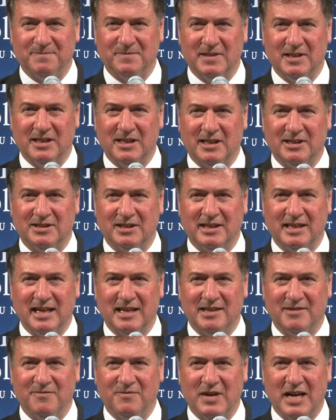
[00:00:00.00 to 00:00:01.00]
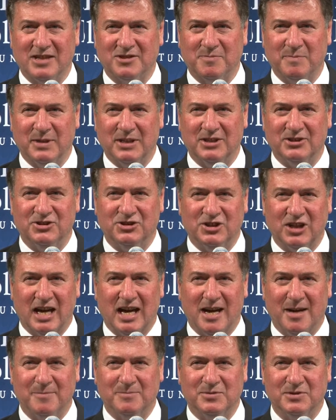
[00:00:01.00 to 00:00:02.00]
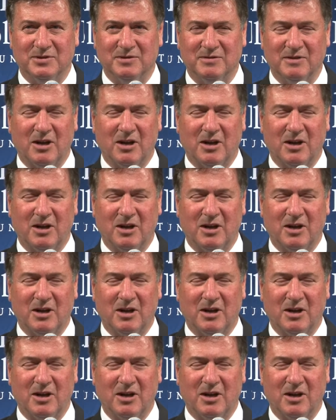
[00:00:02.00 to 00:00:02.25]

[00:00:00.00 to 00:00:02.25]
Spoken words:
to get investment and jobs.